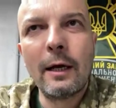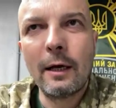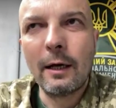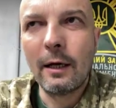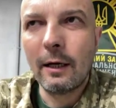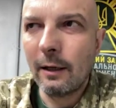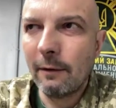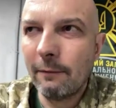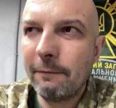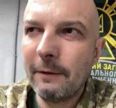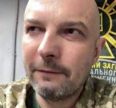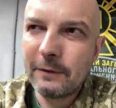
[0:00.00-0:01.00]
Uh,
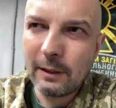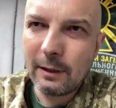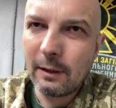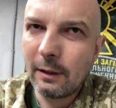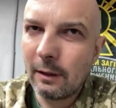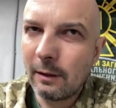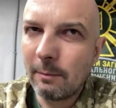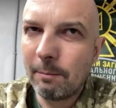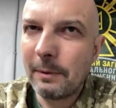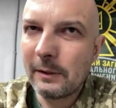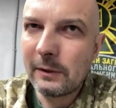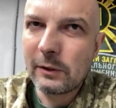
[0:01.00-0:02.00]
15
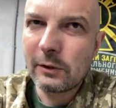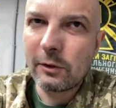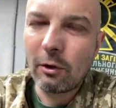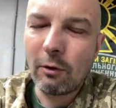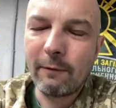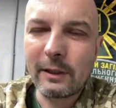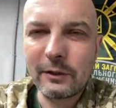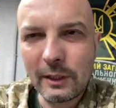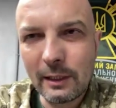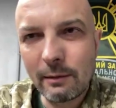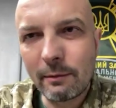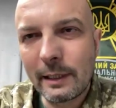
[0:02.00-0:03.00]
pieces of
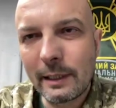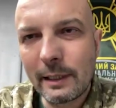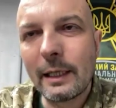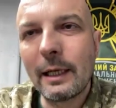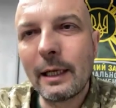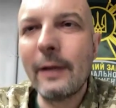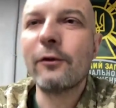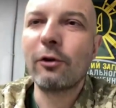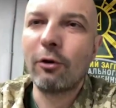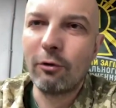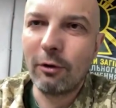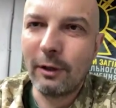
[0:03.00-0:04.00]
artillery, and
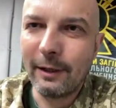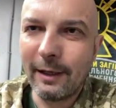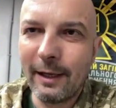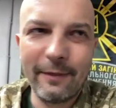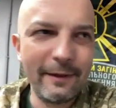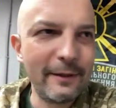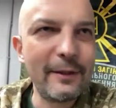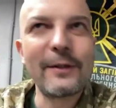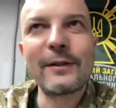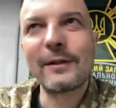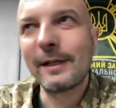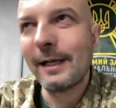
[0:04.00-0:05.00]
so on. And this
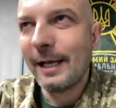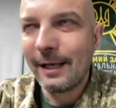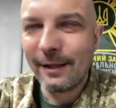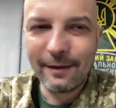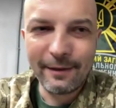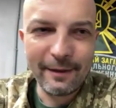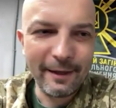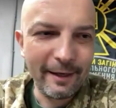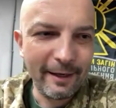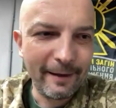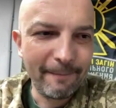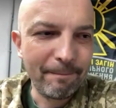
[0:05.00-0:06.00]
is uh,
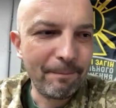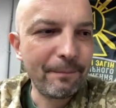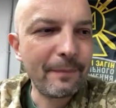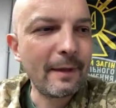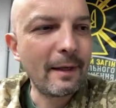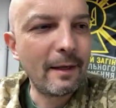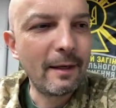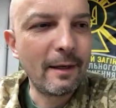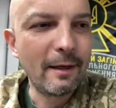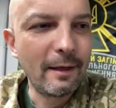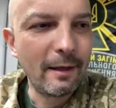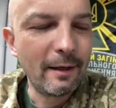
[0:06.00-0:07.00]
the
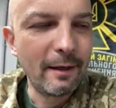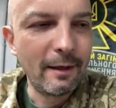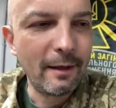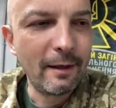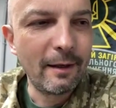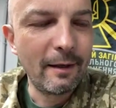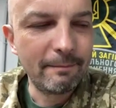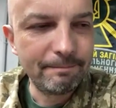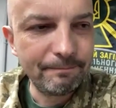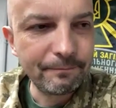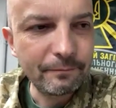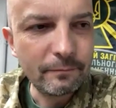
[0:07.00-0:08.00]
uh,
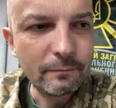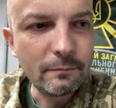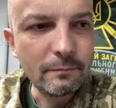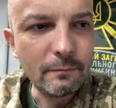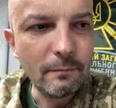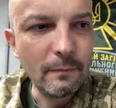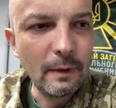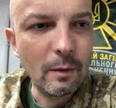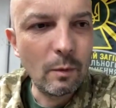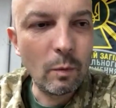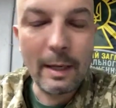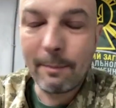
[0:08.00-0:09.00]

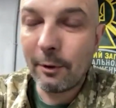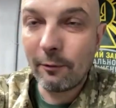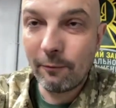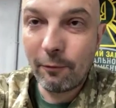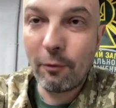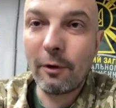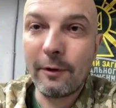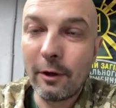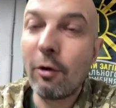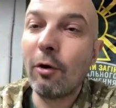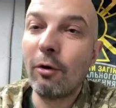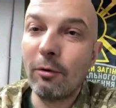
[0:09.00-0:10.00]
weapon for the
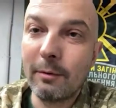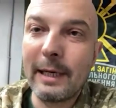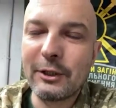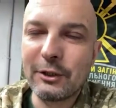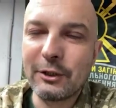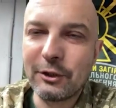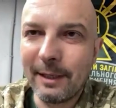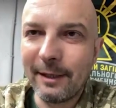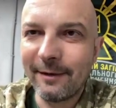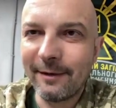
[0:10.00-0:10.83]
whole regiment.